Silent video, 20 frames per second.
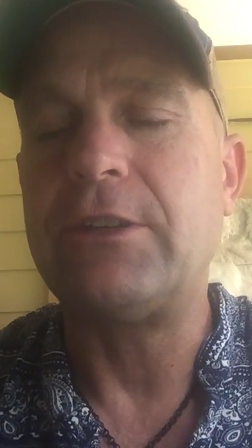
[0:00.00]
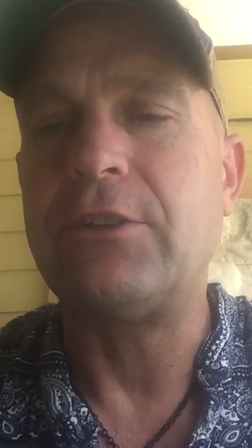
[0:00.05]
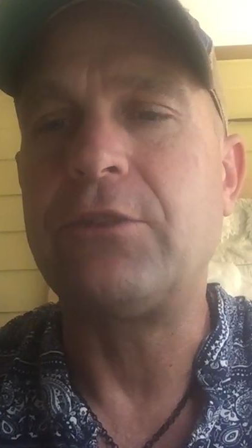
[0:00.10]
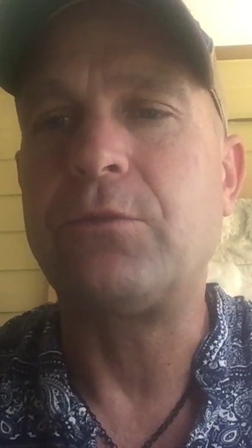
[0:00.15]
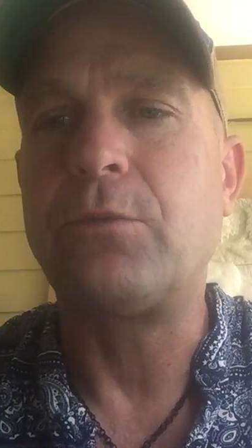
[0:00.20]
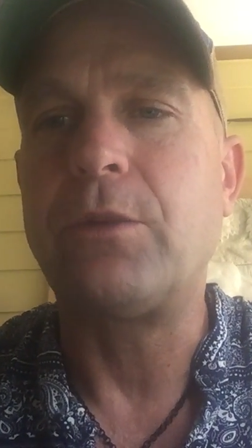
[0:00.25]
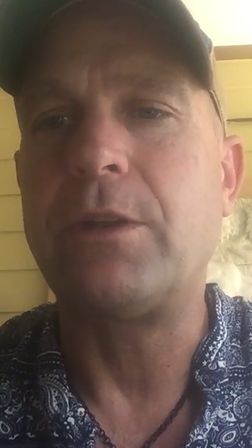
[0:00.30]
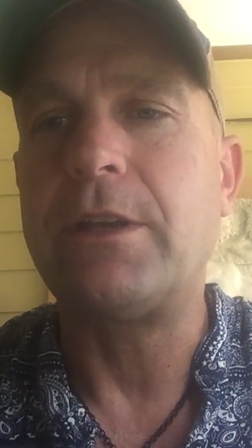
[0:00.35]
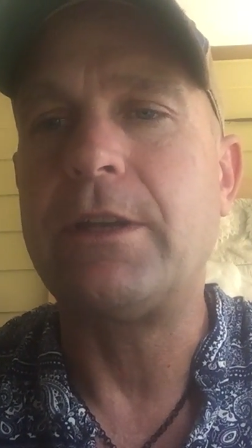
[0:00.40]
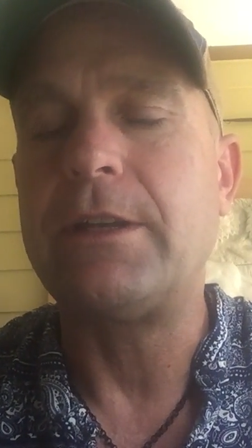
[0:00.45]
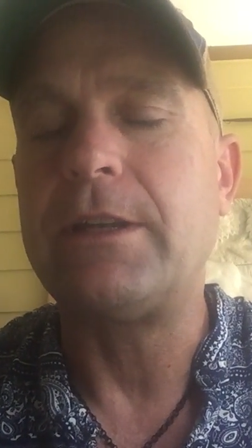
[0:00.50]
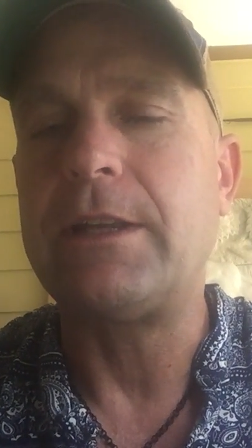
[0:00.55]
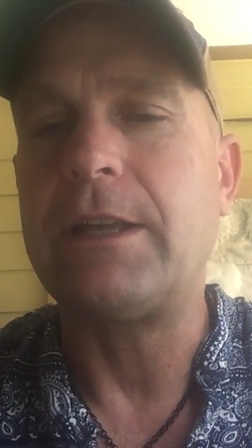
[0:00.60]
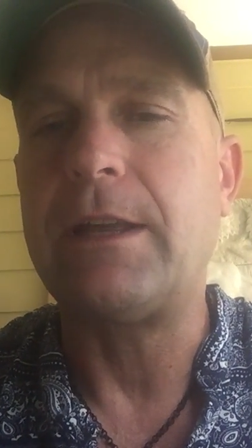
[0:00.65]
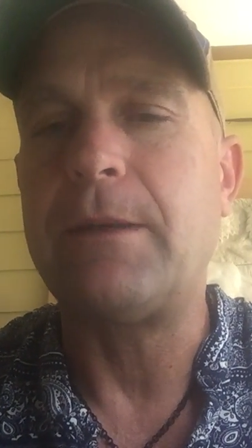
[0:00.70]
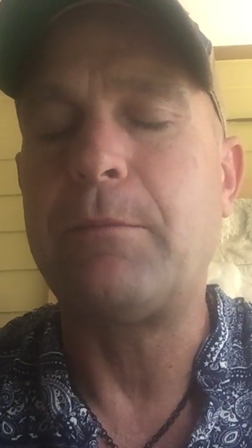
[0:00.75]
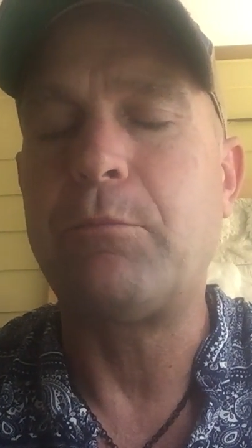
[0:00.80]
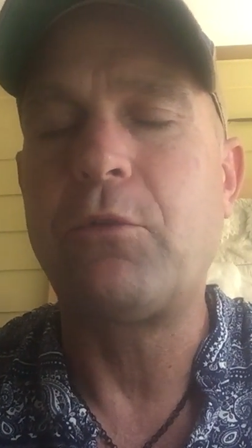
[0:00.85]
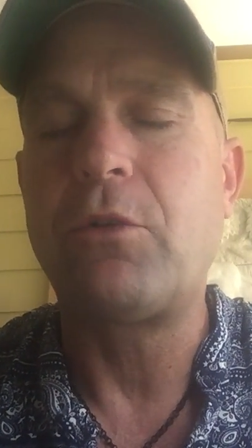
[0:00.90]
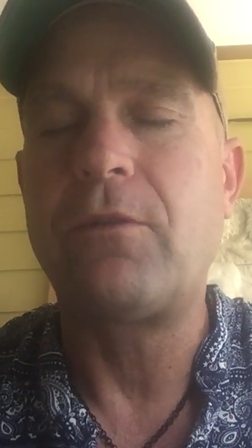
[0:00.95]
I just wanted to
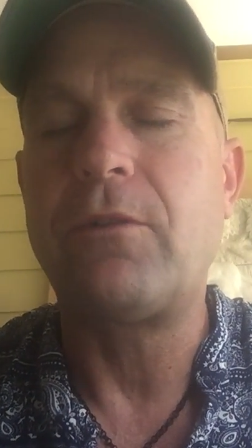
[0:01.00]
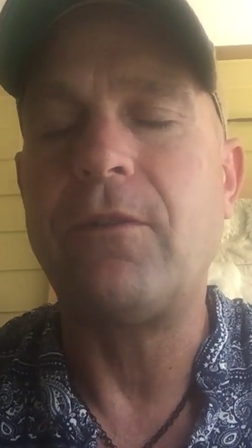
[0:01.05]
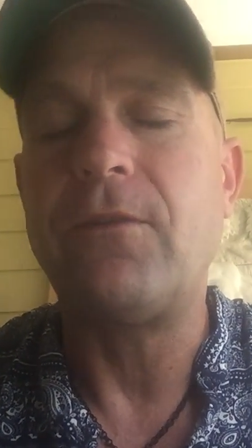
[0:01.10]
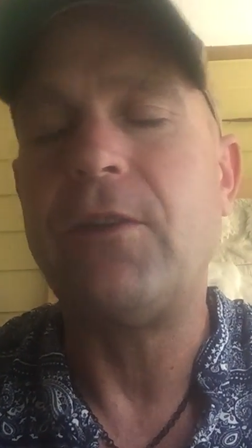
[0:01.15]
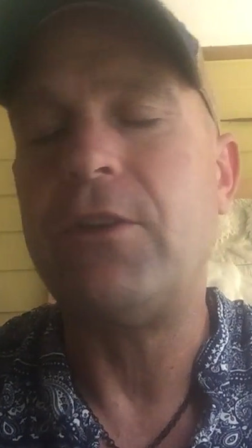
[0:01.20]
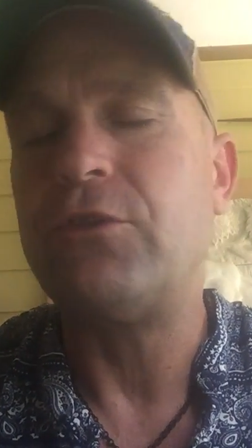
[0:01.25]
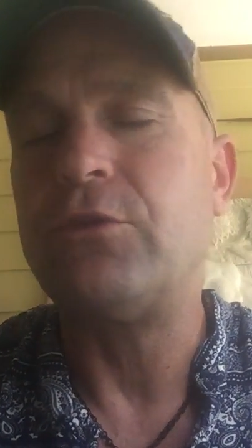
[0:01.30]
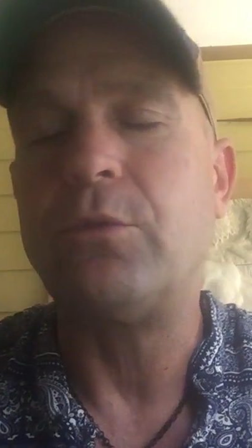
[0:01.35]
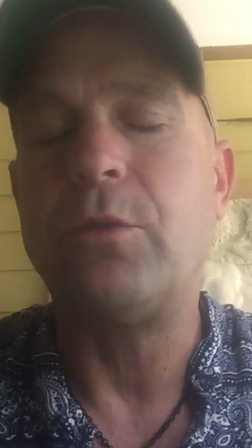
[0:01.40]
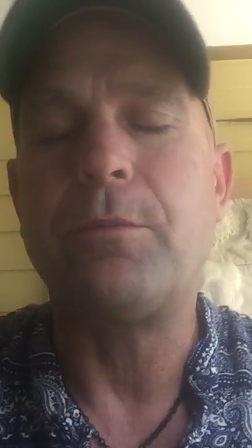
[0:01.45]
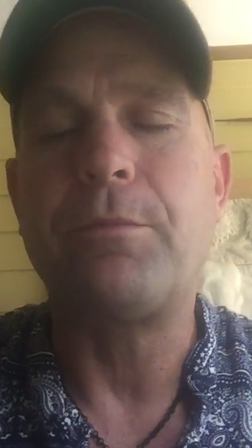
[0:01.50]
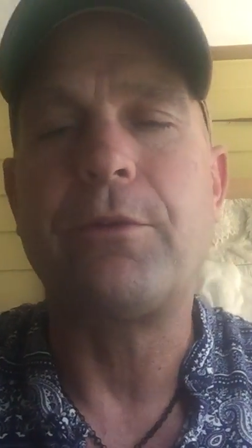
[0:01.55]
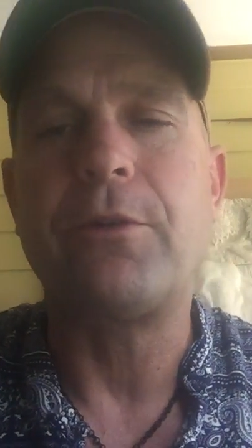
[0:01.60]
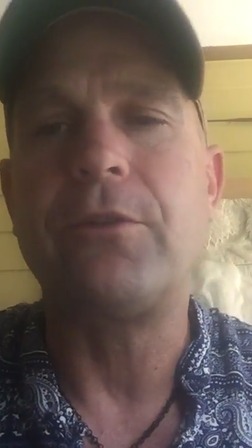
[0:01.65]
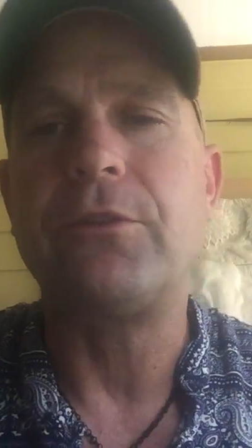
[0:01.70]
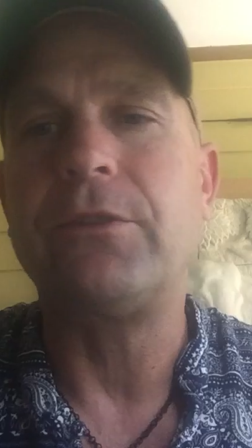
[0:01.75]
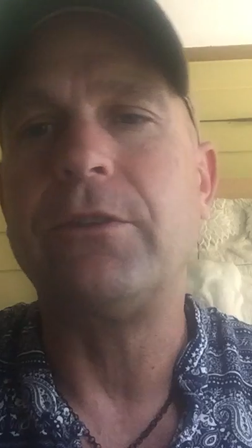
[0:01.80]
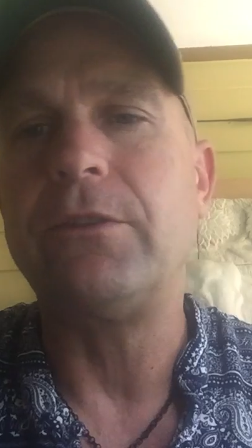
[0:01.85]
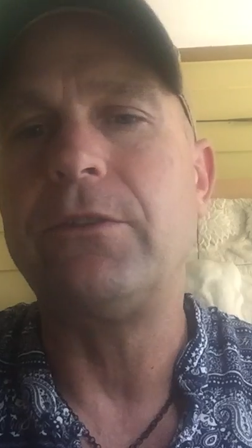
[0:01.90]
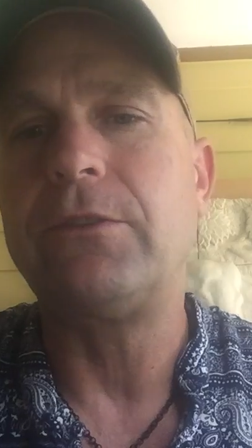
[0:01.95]
I'm more of a visual
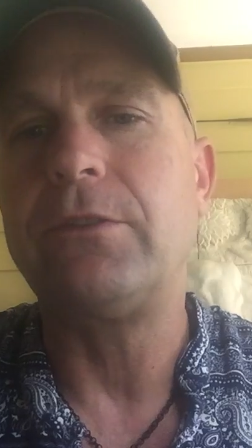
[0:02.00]
person,